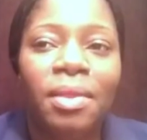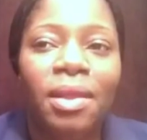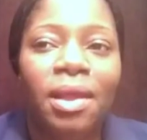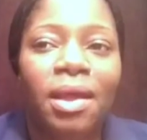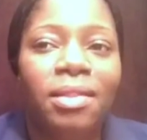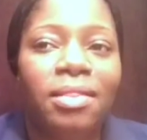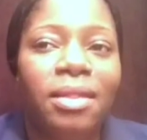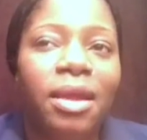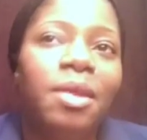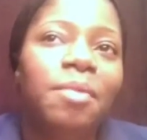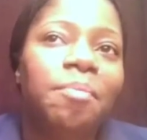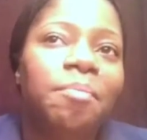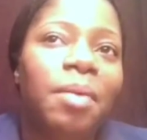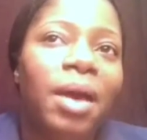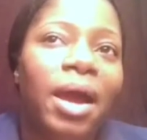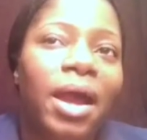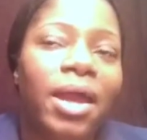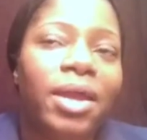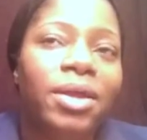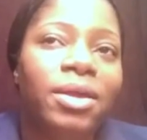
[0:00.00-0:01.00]
Then
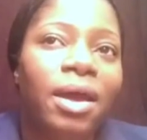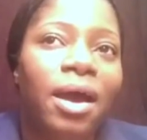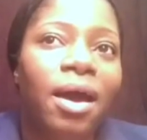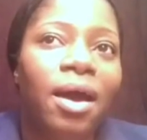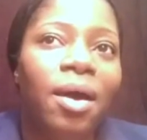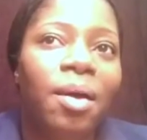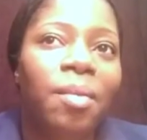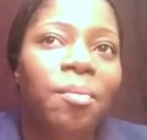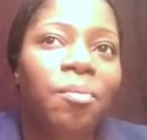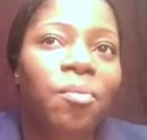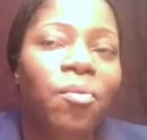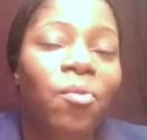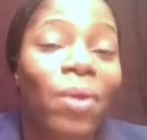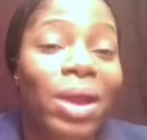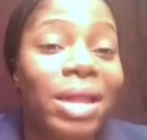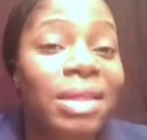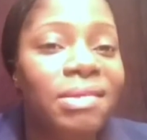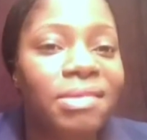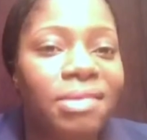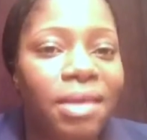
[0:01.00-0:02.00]
by
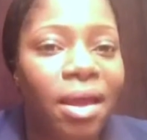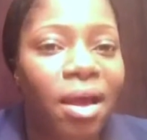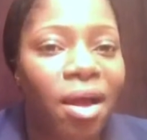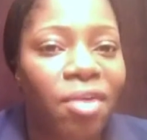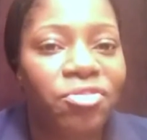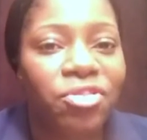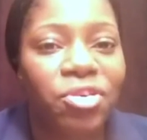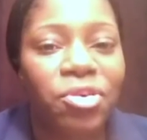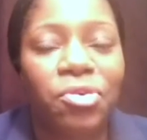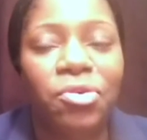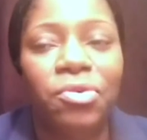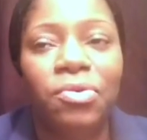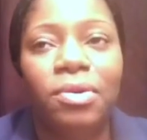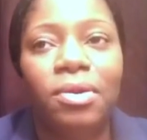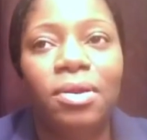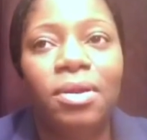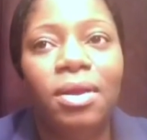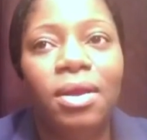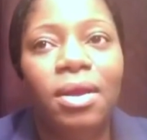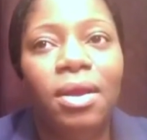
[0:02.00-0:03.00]
Wednesday
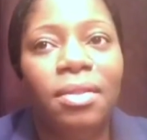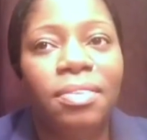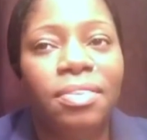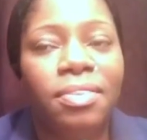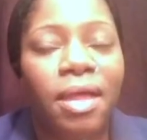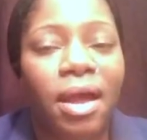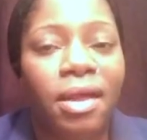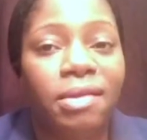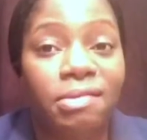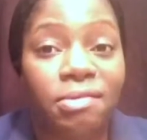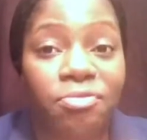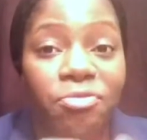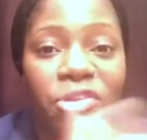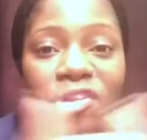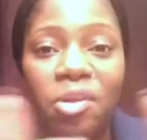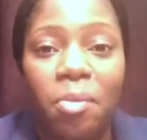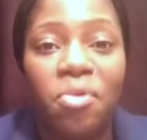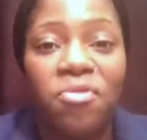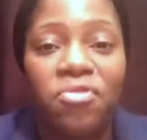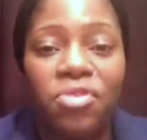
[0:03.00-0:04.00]
afternoon, that's for
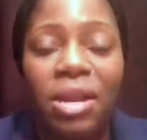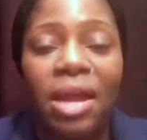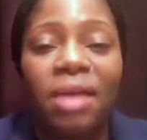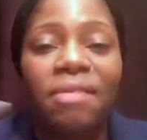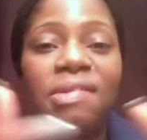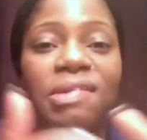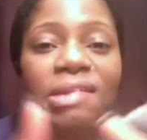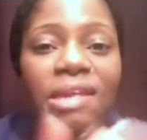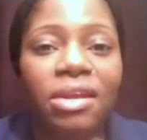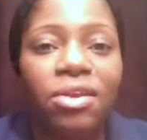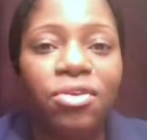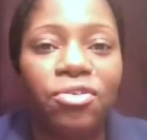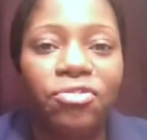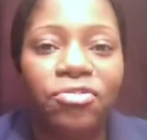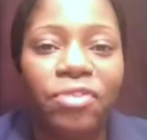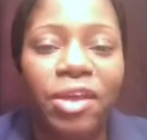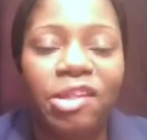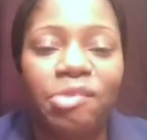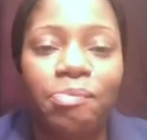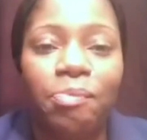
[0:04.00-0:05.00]
some of you that's seen on
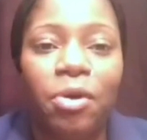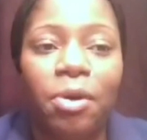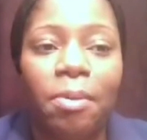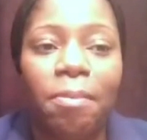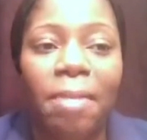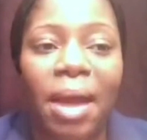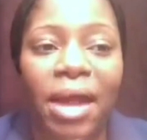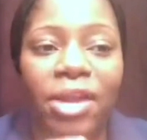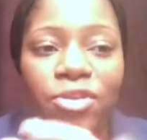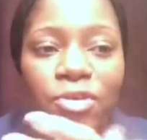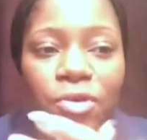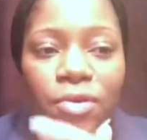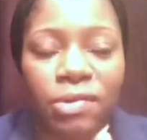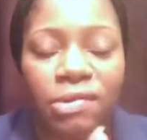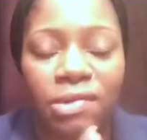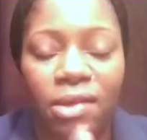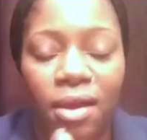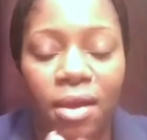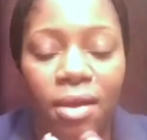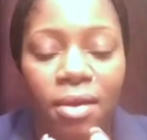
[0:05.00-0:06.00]
Facebook, my
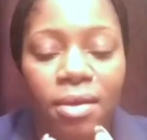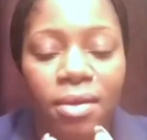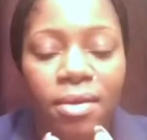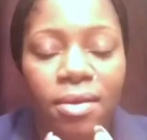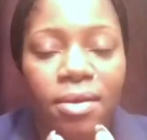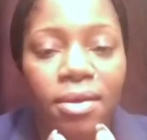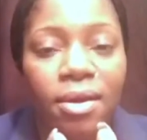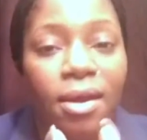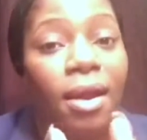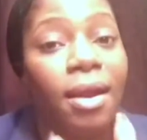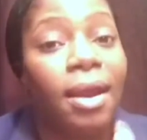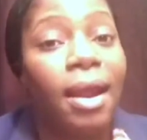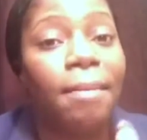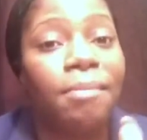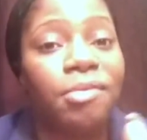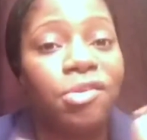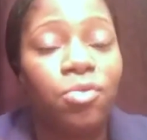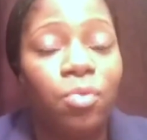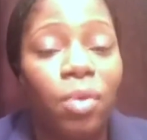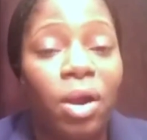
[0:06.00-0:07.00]
daughter
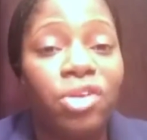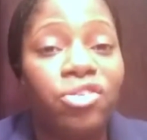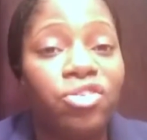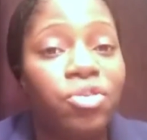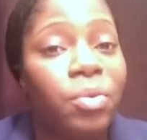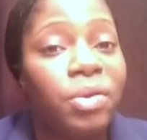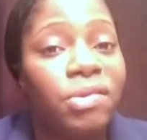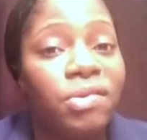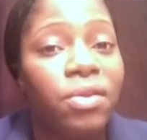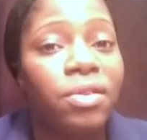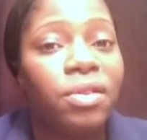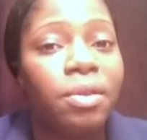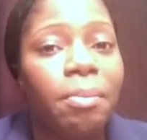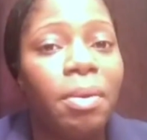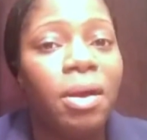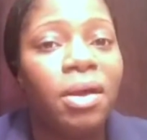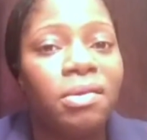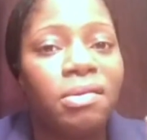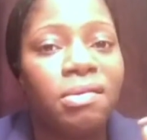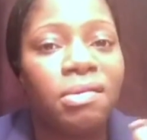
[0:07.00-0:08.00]
collapsed while she was on the
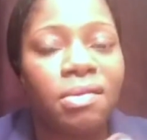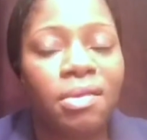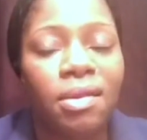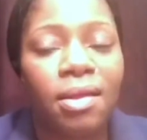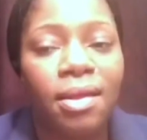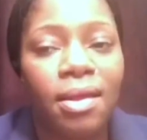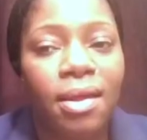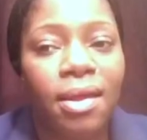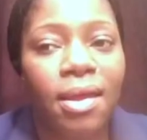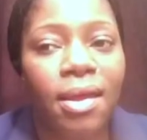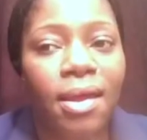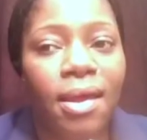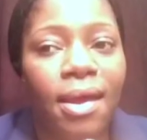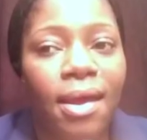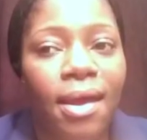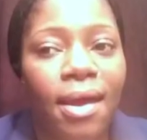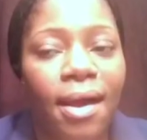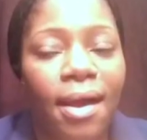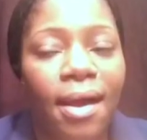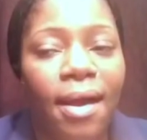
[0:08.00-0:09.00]
bus.
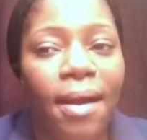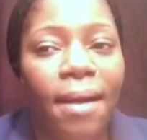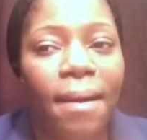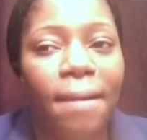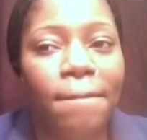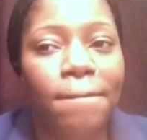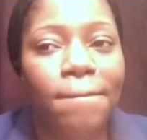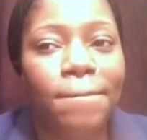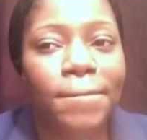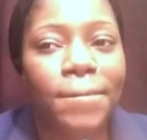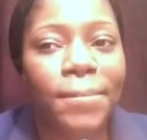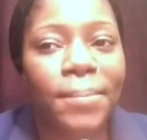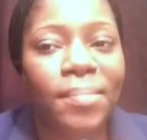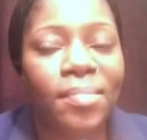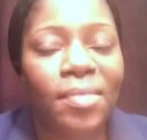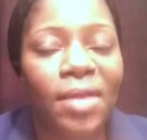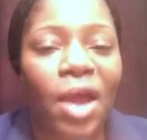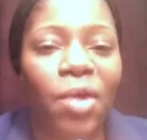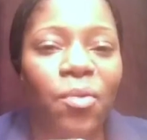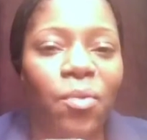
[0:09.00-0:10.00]

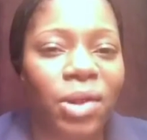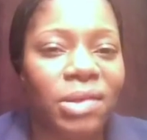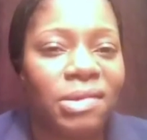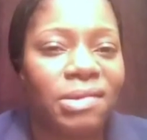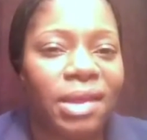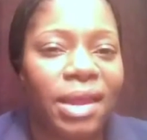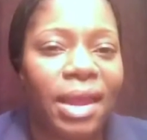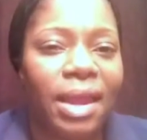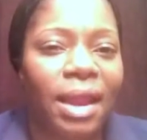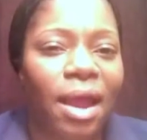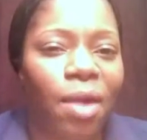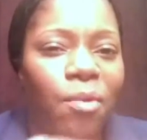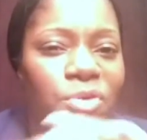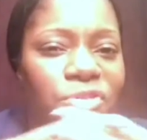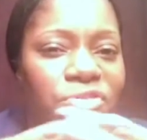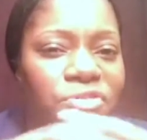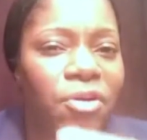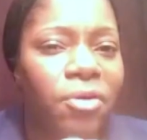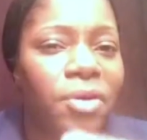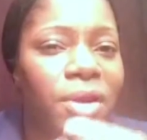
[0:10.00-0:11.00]
And once again, I
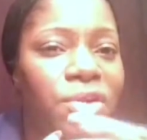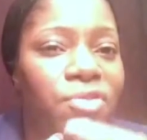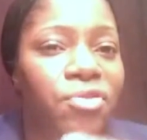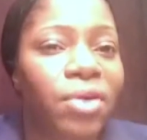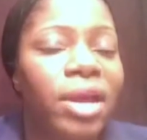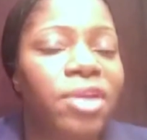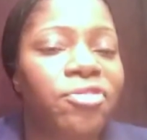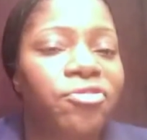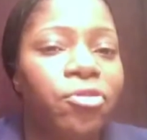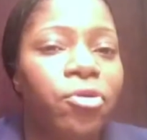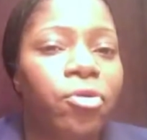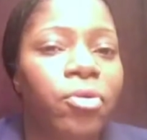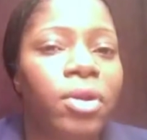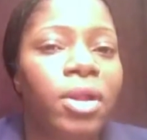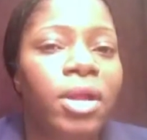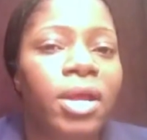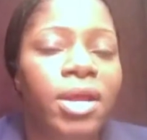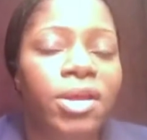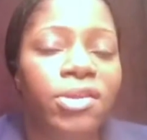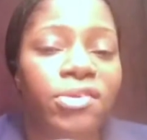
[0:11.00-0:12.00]
was very grateful
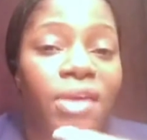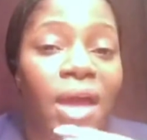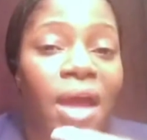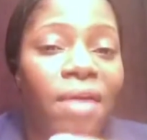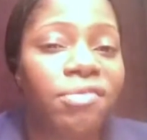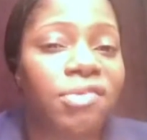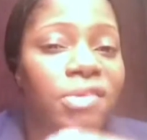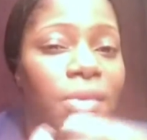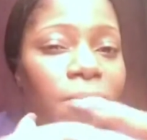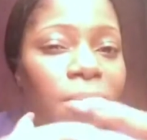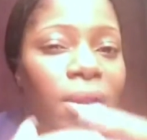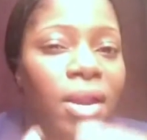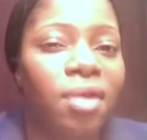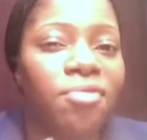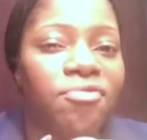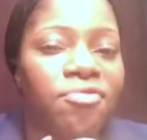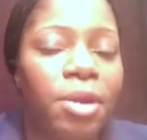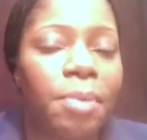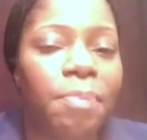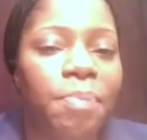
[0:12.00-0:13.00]
to have some
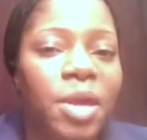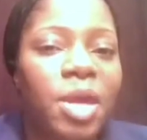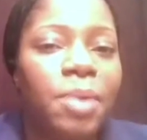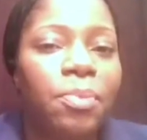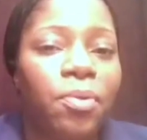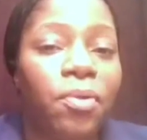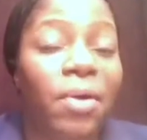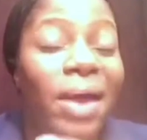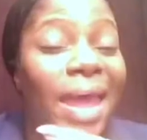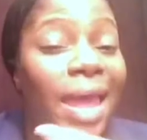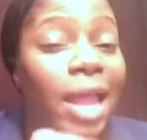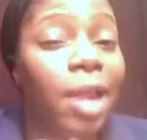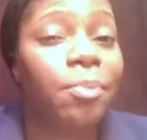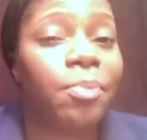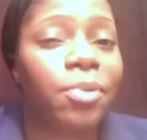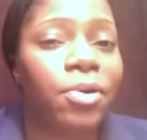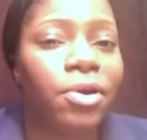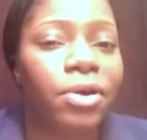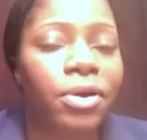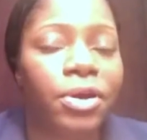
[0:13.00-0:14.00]
lovely people help
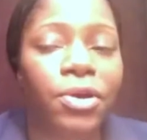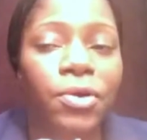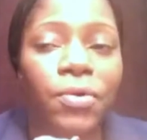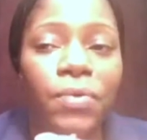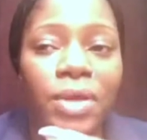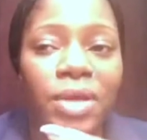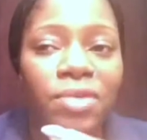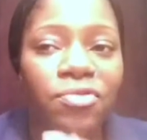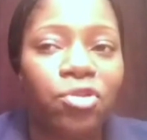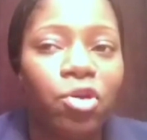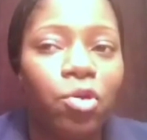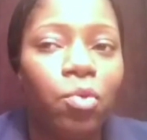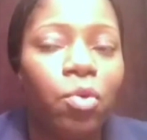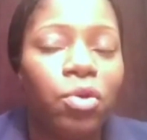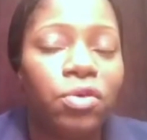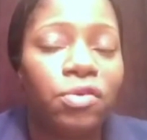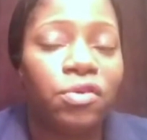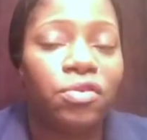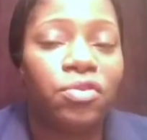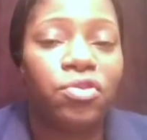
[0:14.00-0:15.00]
her, you know, give her
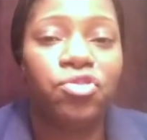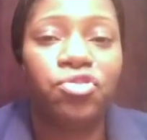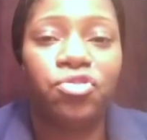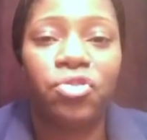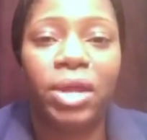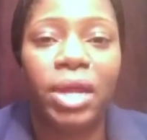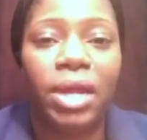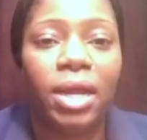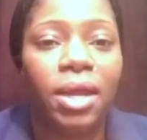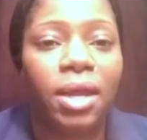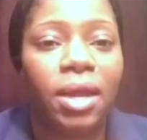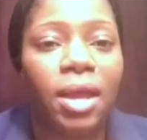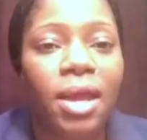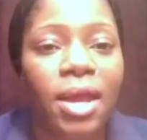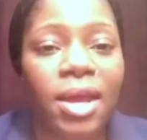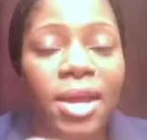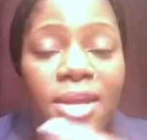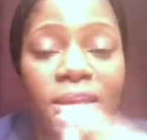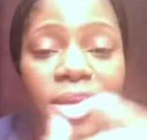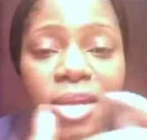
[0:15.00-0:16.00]
water to drink,
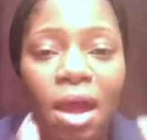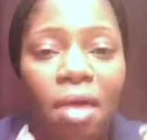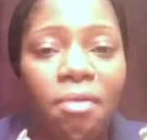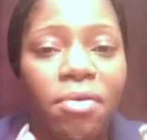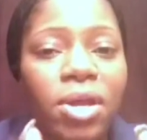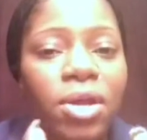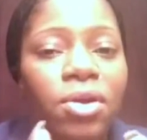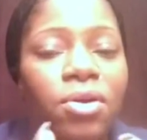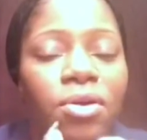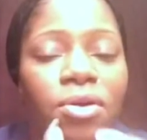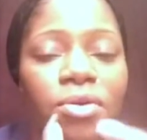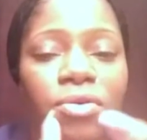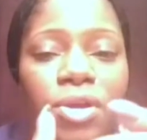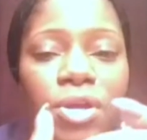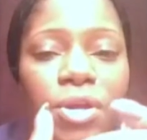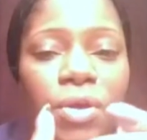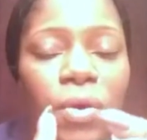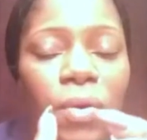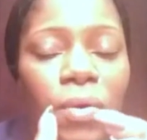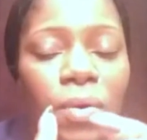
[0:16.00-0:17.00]
carry her, you
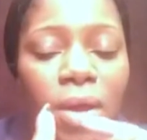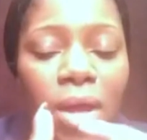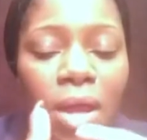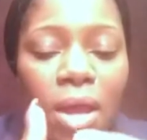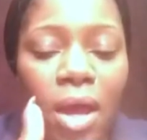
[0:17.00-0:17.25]
know.